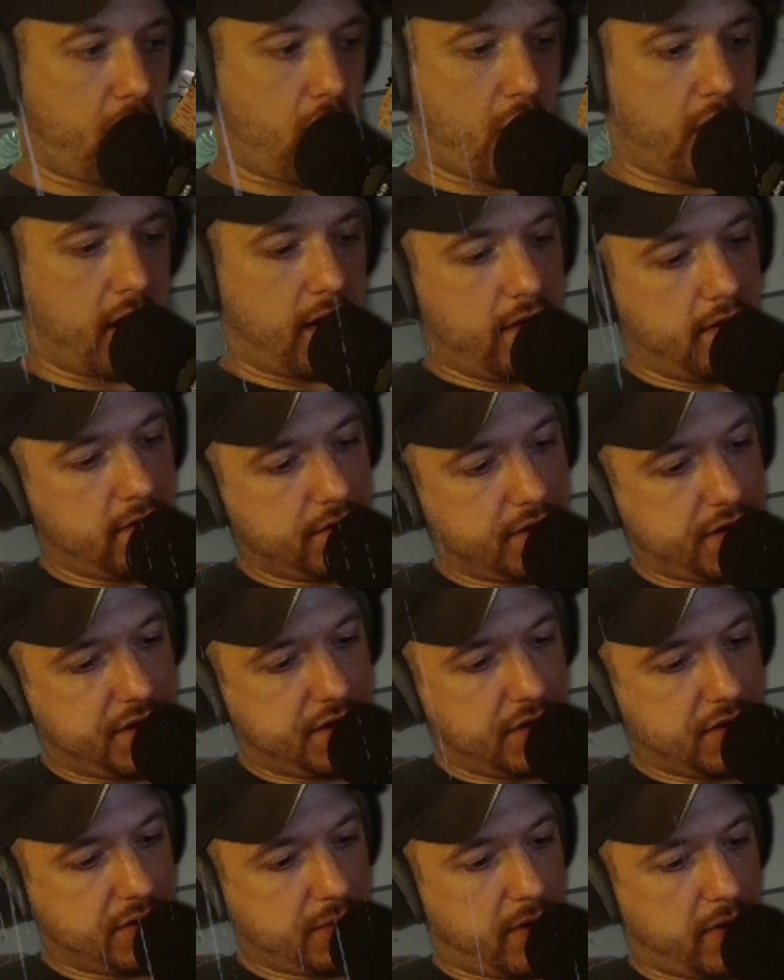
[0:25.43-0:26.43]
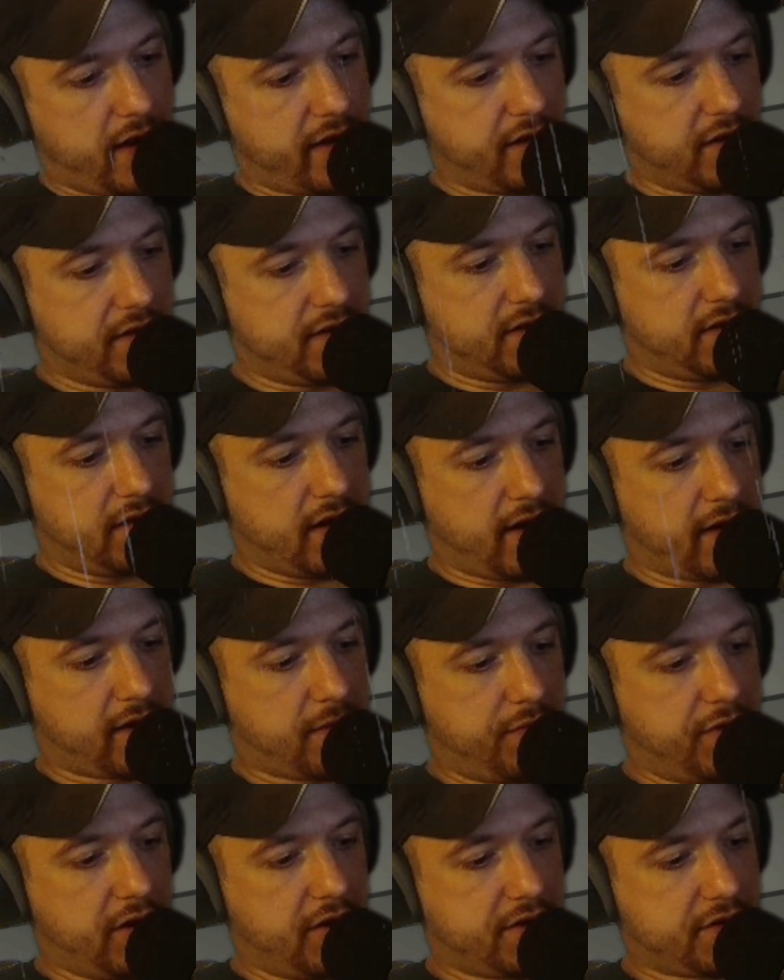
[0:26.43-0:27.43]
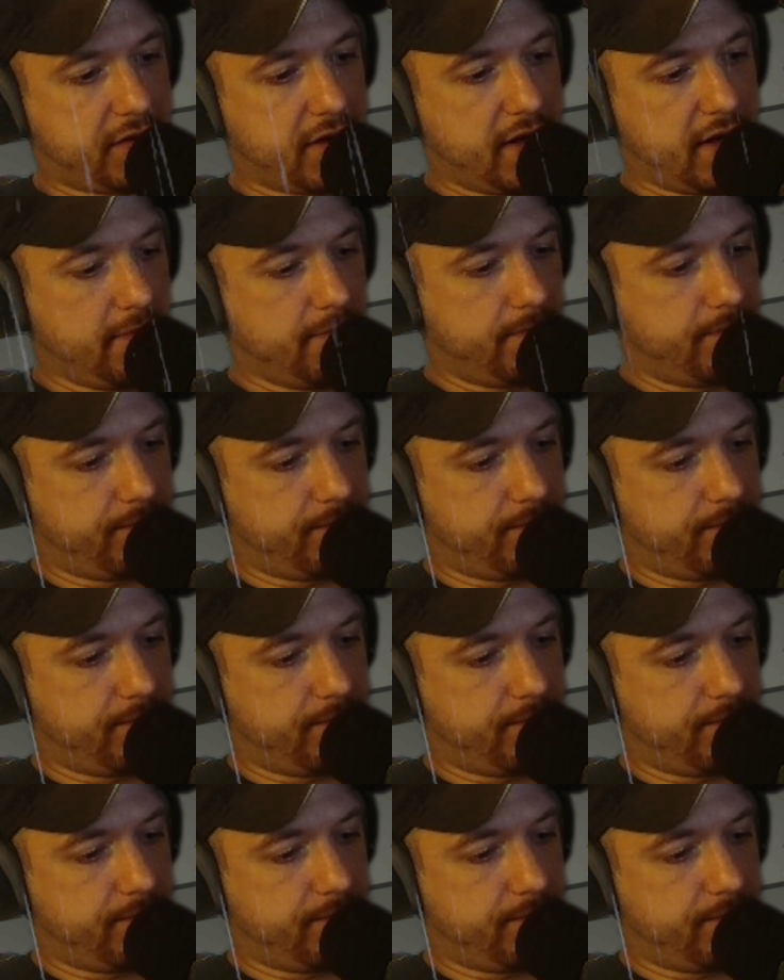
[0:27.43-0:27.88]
Or just use the one on your computer screen.